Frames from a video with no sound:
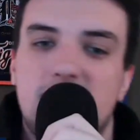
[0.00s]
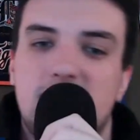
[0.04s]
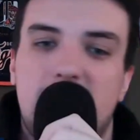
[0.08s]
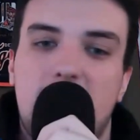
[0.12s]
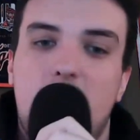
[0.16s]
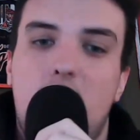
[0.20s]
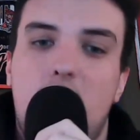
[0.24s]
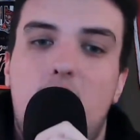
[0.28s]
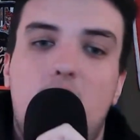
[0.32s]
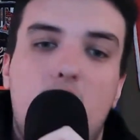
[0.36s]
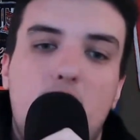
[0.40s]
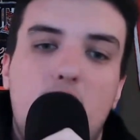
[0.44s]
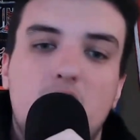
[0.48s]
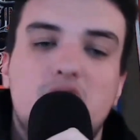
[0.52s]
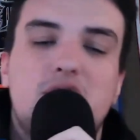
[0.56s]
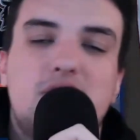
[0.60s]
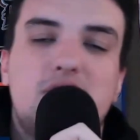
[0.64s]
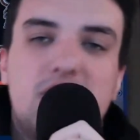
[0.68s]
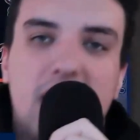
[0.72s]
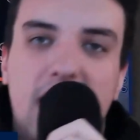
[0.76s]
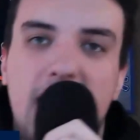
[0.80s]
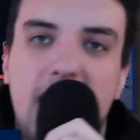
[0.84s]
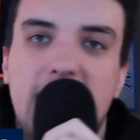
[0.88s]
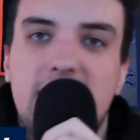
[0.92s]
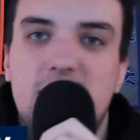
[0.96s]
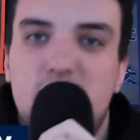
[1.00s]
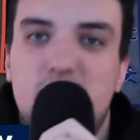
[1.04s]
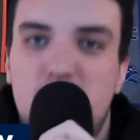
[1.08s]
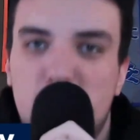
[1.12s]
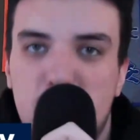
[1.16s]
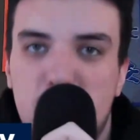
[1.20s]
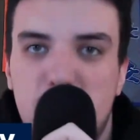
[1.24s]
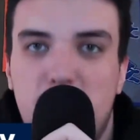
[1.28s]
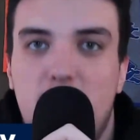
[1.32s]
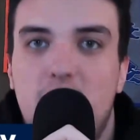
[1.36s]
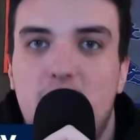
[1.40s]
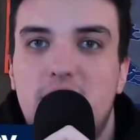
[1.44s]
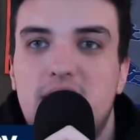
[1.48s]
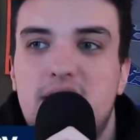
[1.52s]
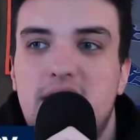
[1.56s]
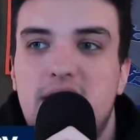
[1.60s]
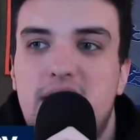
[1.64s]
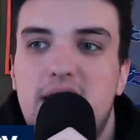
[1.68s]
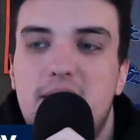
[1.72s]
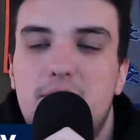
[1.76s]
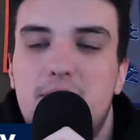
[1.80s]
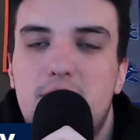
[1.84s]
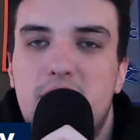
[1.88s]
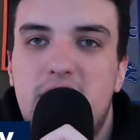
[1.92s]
Like, all signs just point to him